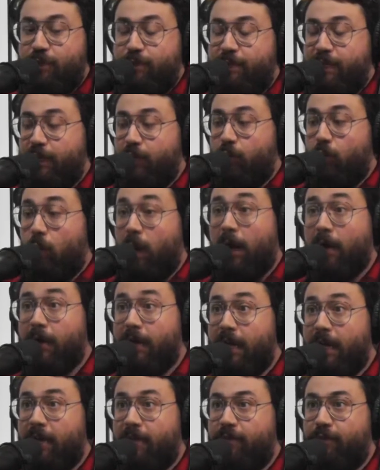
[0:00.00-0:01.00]
be
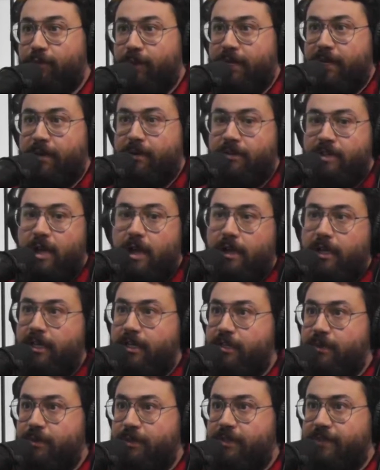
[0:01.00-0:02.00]
wary of when talking
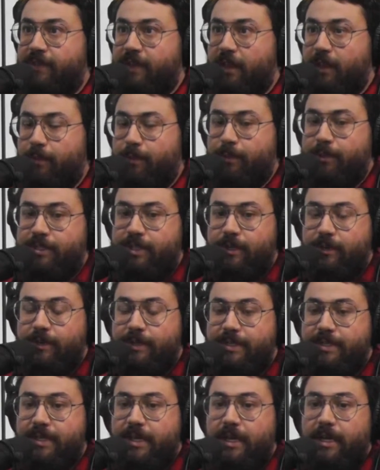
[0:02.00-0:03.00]
to a developer too
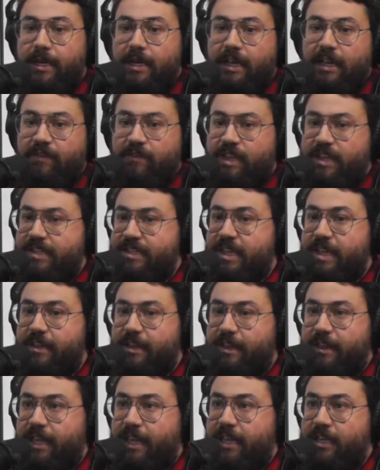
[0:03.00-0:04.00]
is if they say
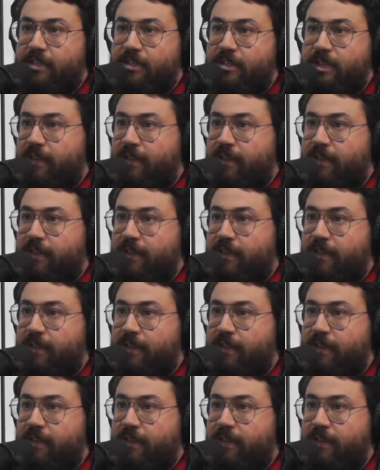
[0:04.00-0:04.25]
that they can,